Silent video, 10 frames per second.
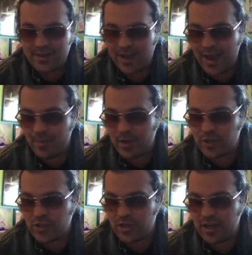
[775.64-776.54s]
I'm
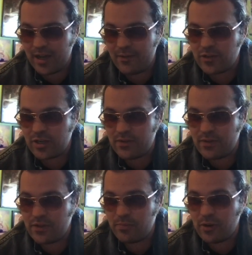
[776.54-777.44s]
sure
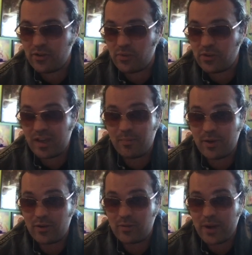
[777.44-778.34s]
this one's gonna
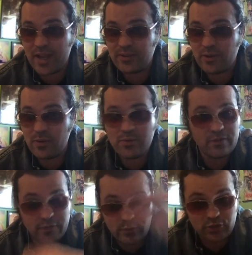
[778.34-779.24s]
be a rant though in the
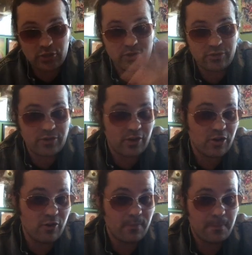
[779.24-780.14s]
future,
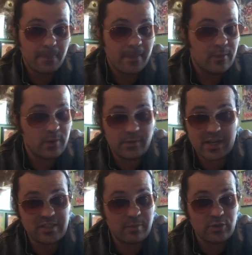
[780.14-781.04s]
so maybe
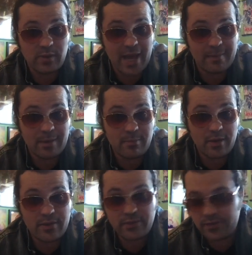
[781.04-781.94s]
next time I do anime
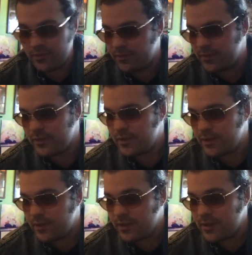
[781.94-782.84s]
month.
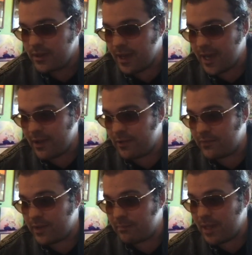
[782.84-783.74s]
Yeah, I don't
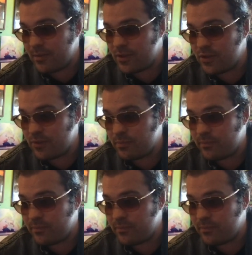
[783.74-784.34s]
think maybe this is